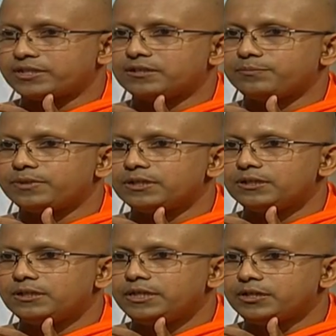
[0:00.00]

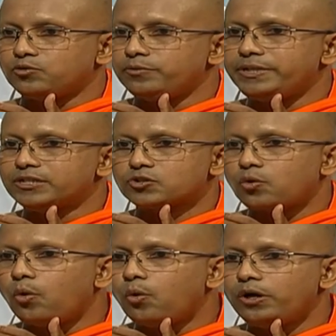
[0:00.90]
example, it could be a
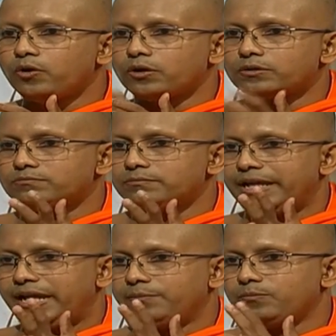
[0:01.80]
scold or a
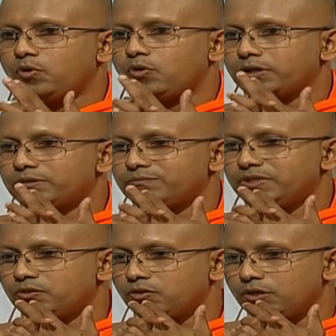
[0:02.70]
blame or a
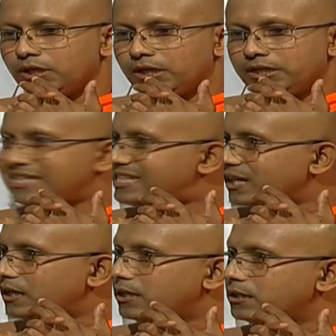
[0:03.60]

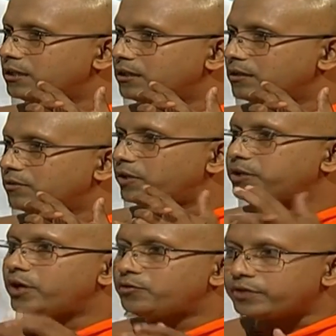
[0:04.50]
insult,
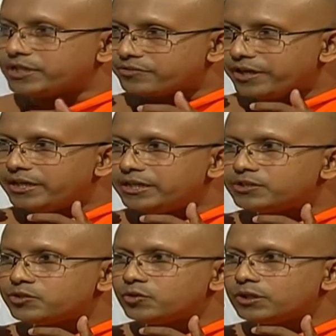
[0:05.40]
what you have to restrain
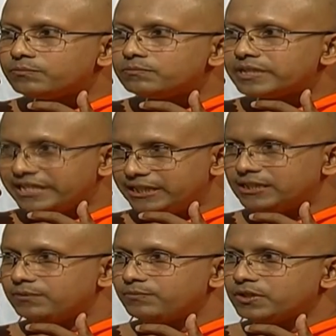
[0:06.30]
is your
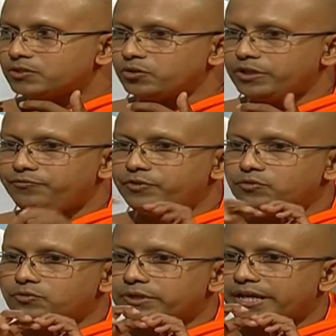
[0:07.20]
ear. So if
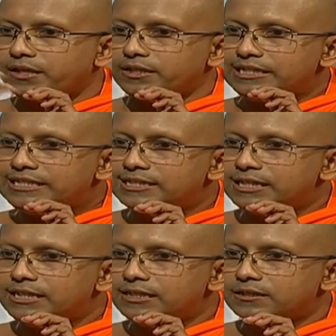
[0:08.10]
you can
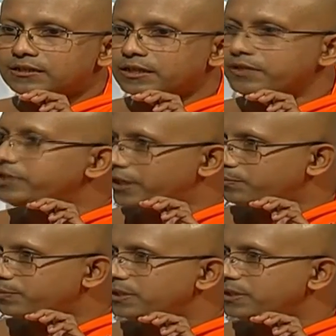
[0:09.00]
easily give it up,